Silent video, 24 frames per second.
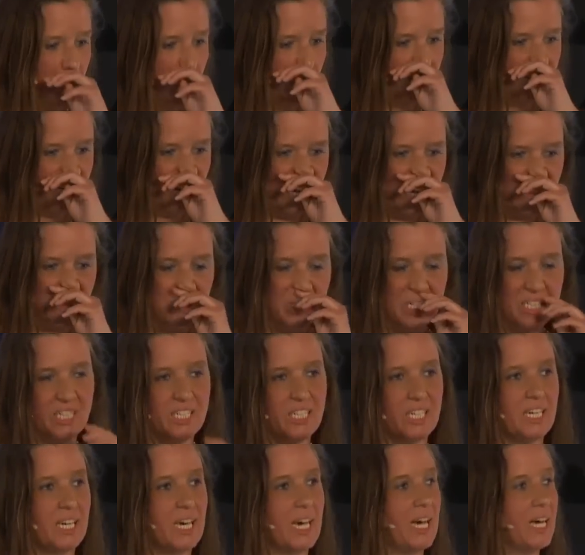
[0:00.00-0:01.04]
Vitamin
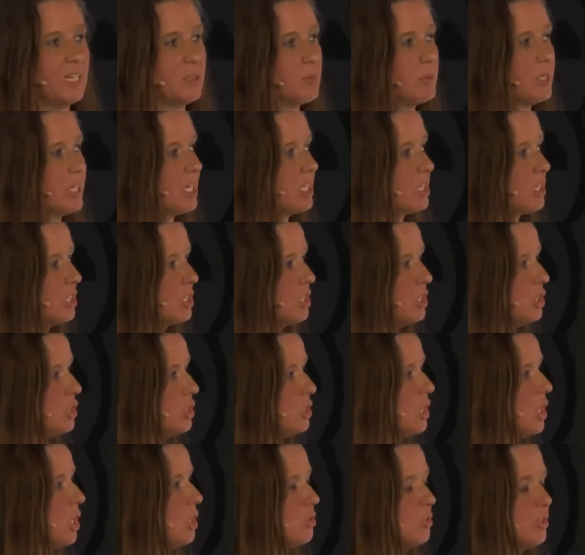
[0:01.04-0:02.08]
D has been clearly
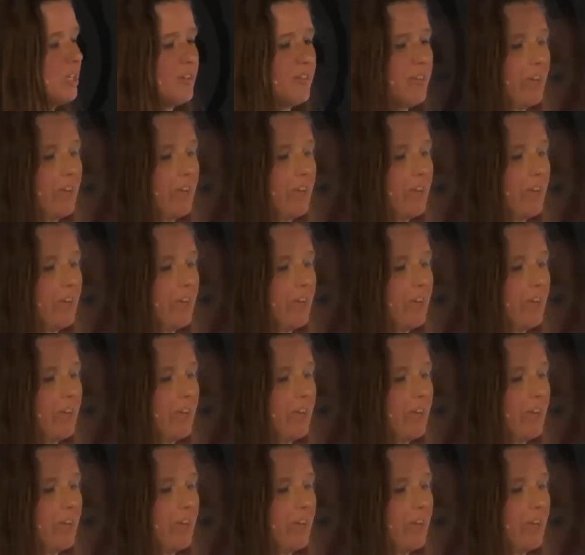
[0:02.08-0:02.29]
shown to have